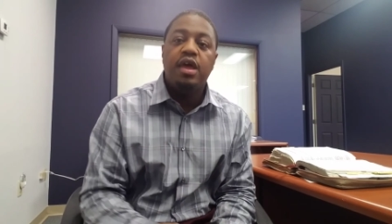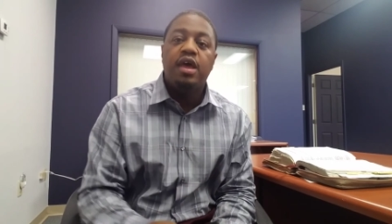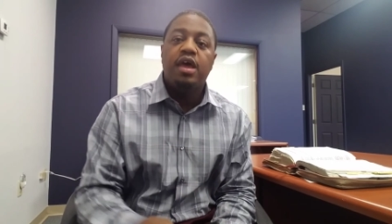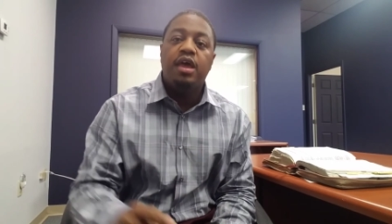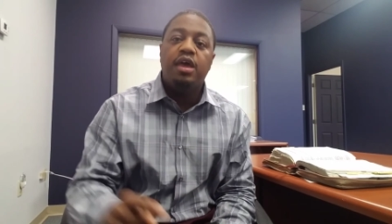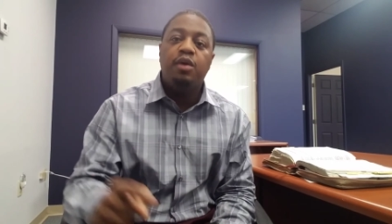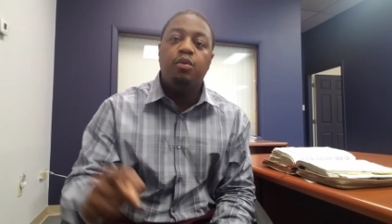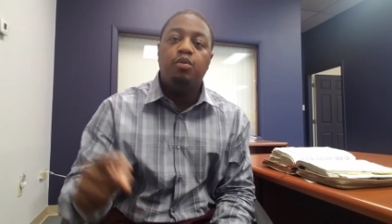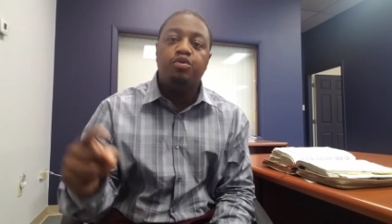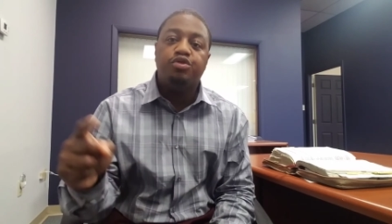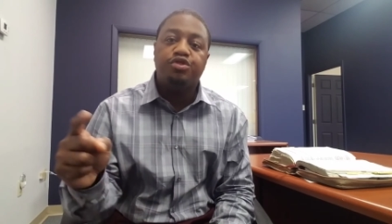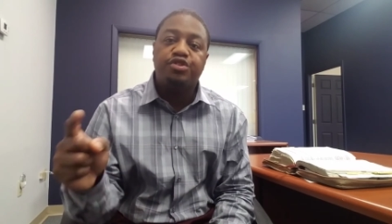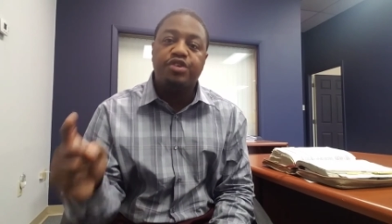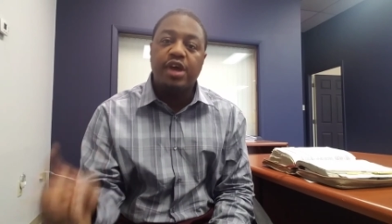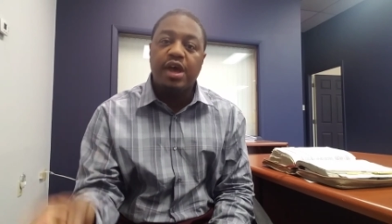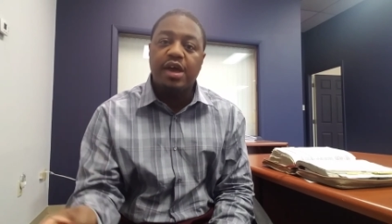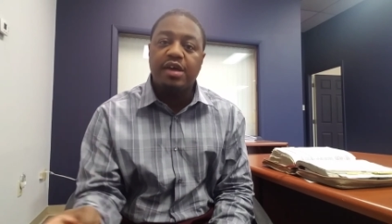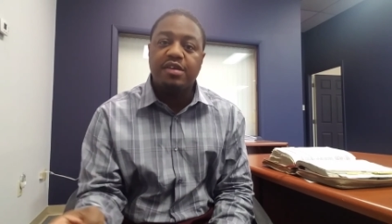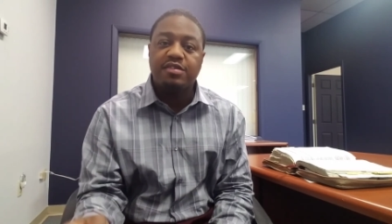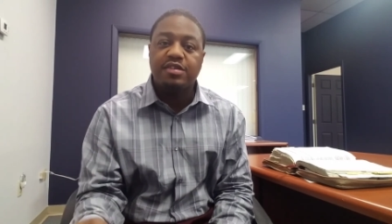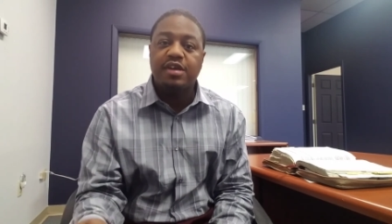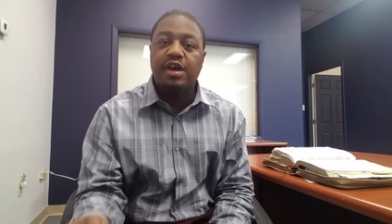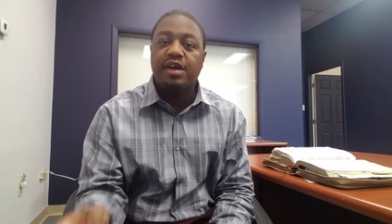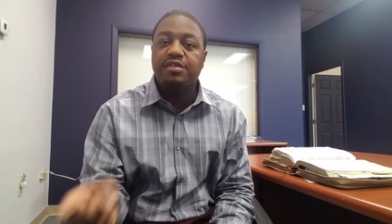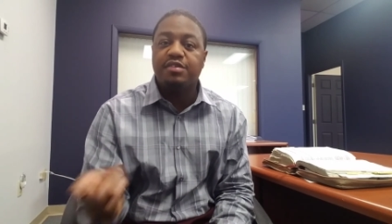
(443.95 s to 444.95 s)
He will
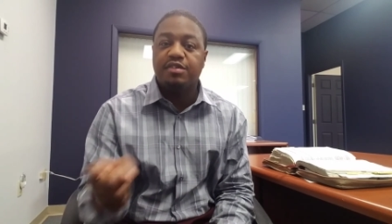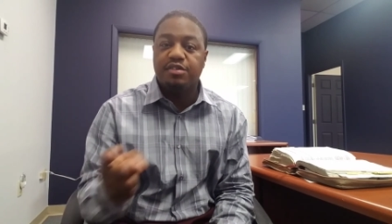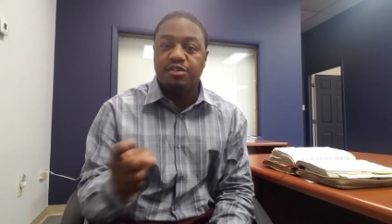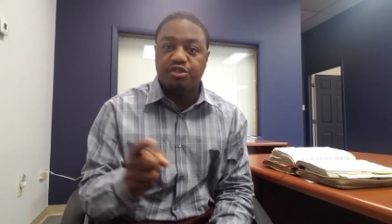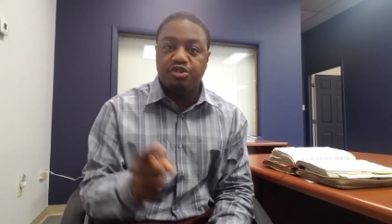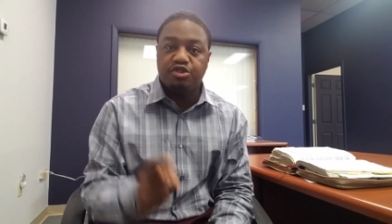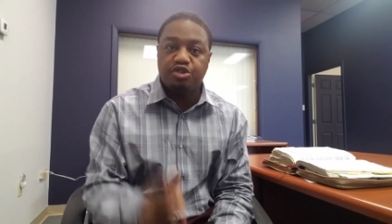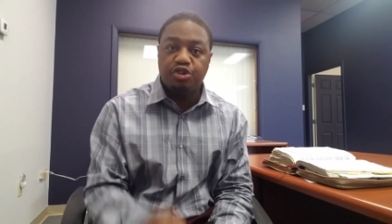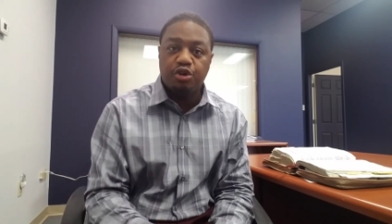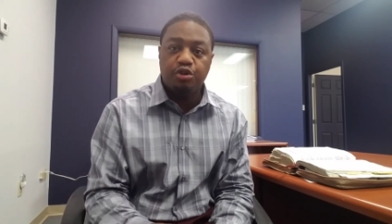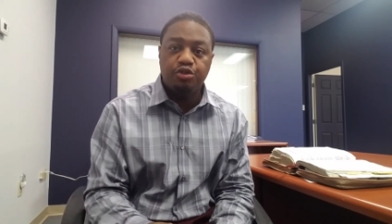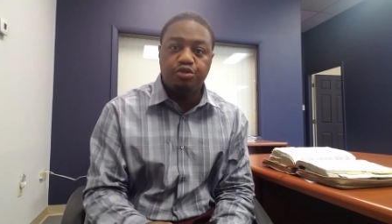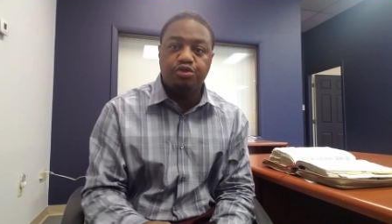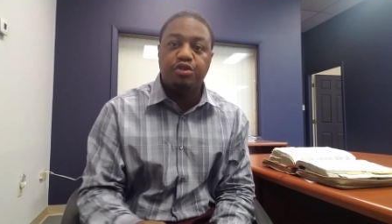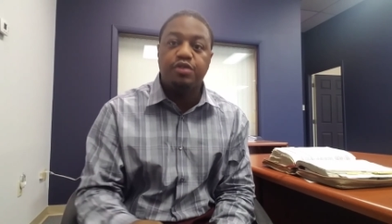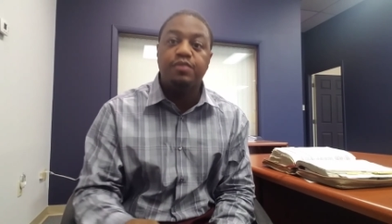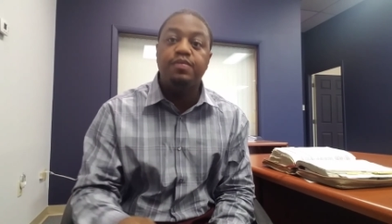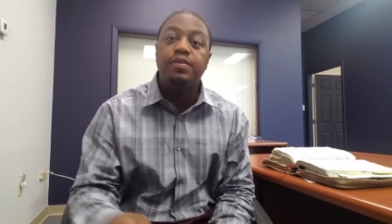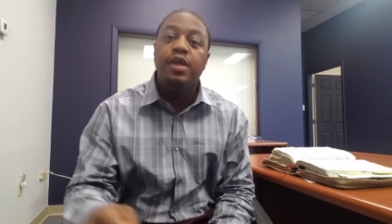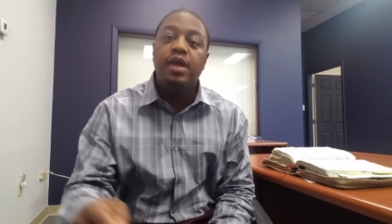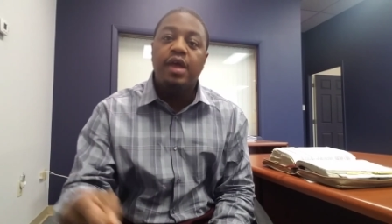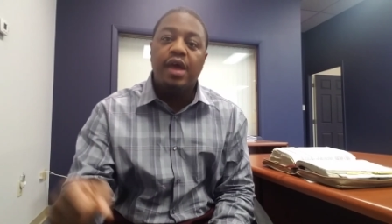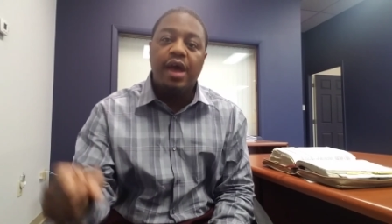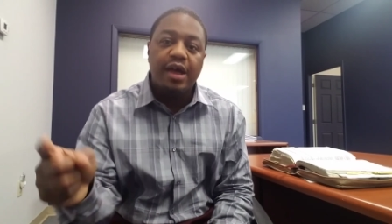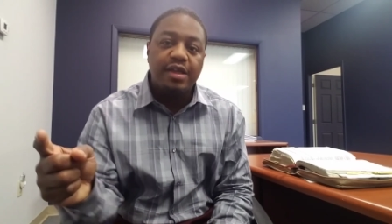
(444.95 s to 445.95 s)
chastise his
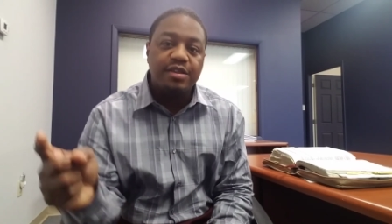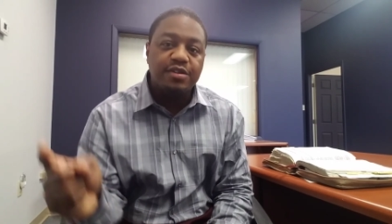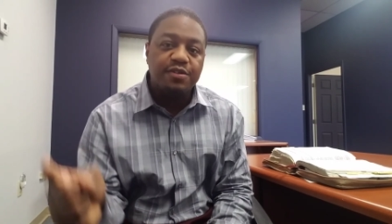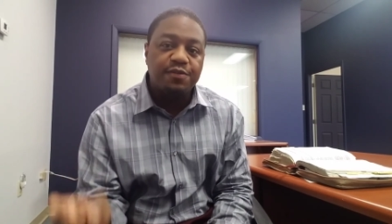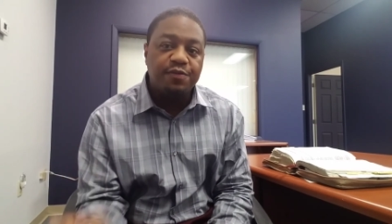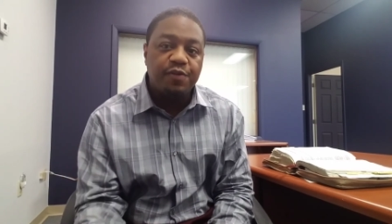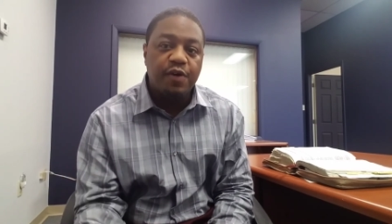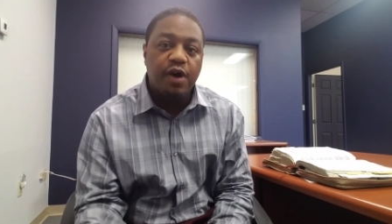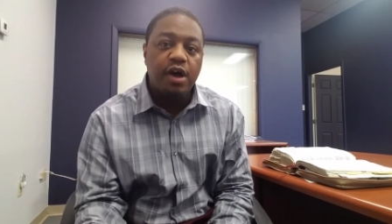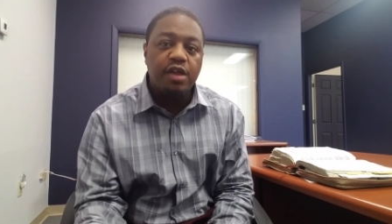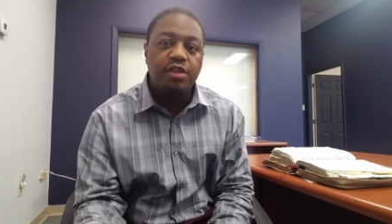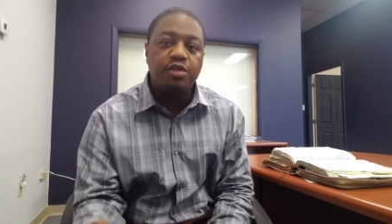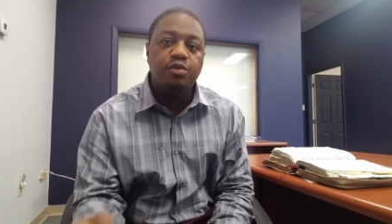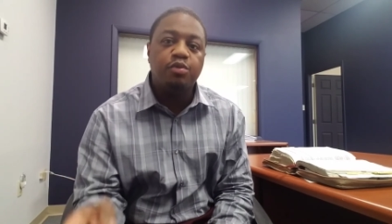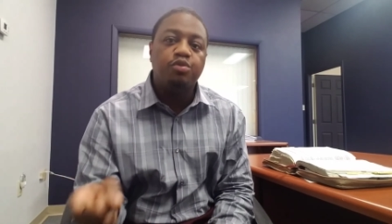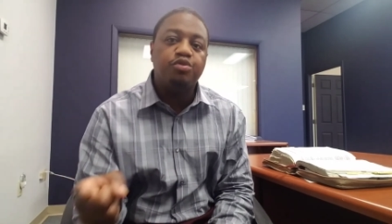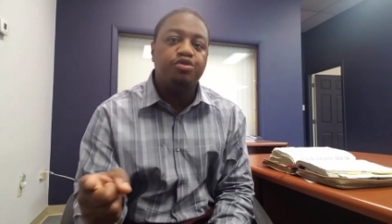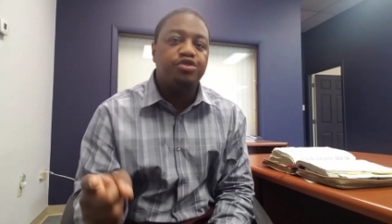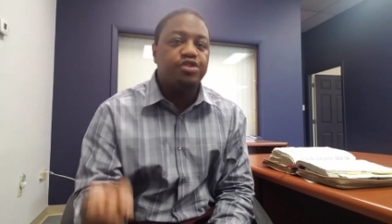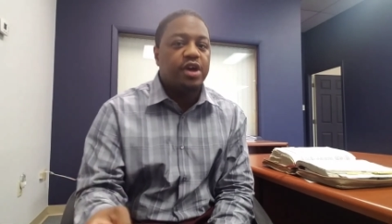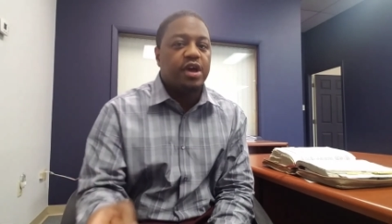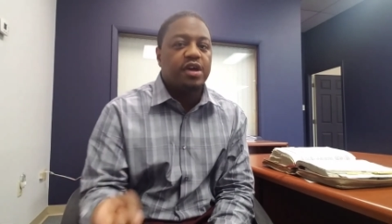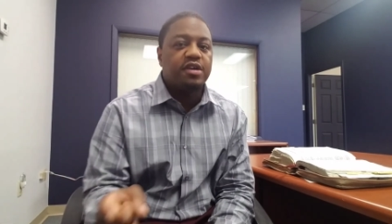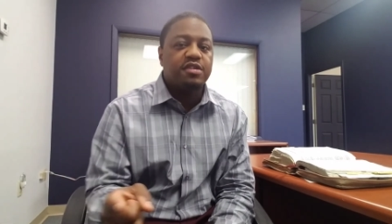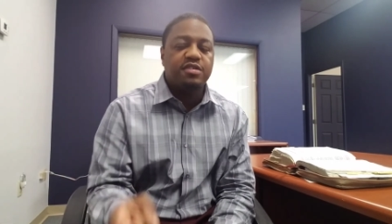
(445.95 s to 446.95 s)
children as a father will
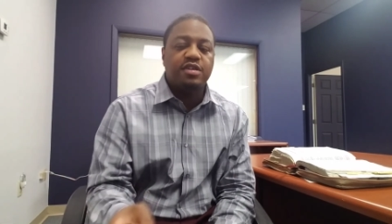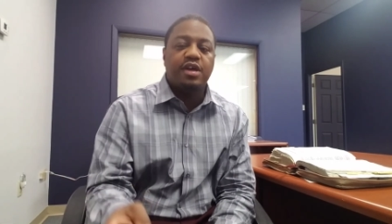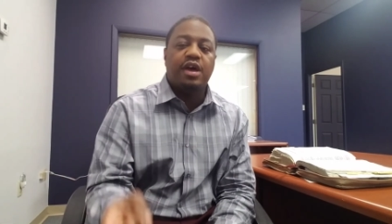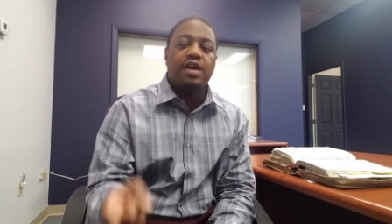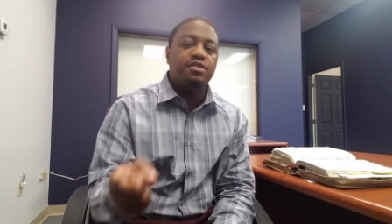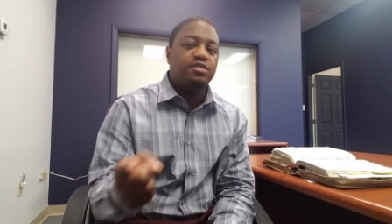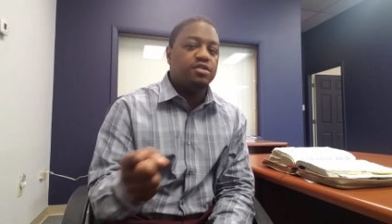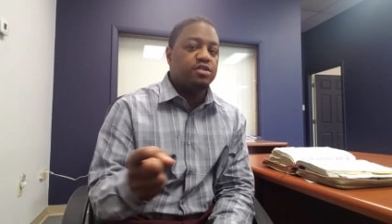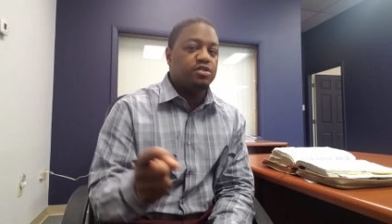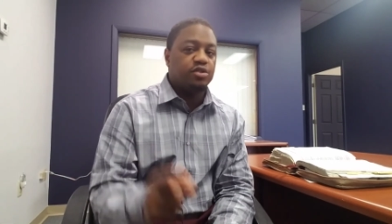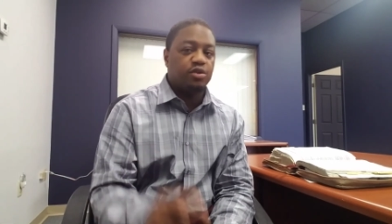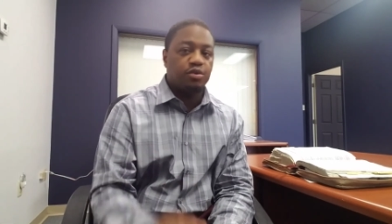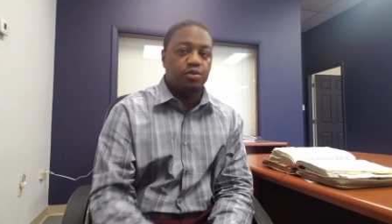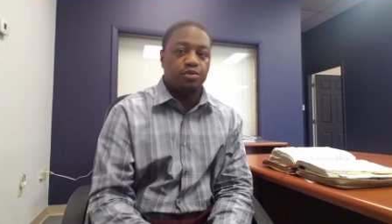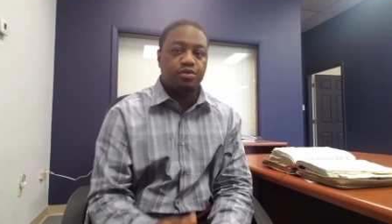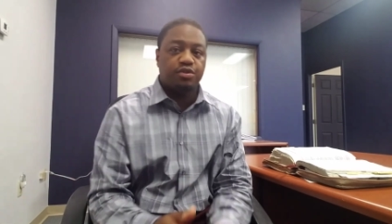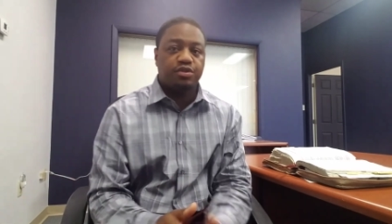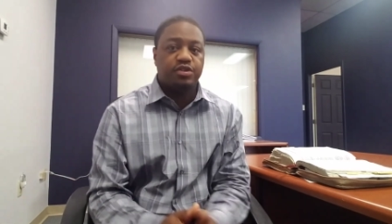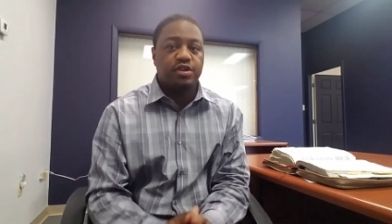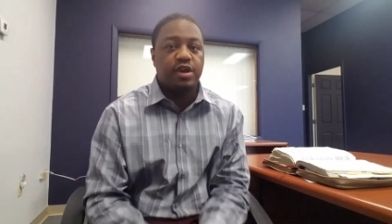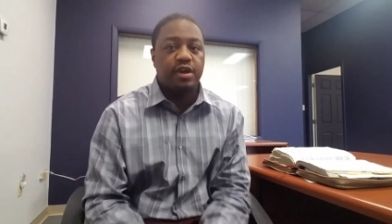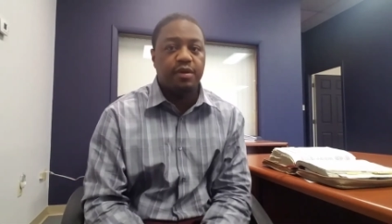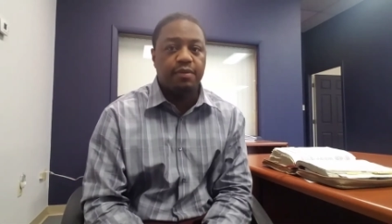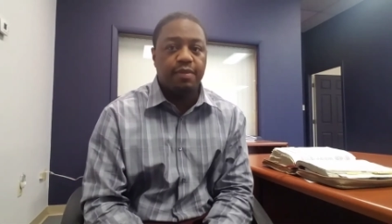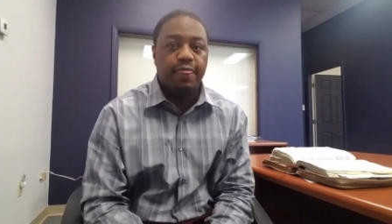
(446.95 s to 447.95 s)
chastise his own
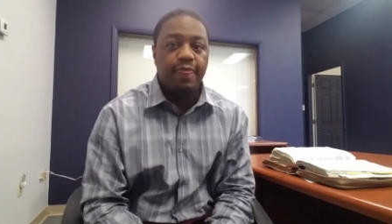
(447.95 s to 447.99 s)
son.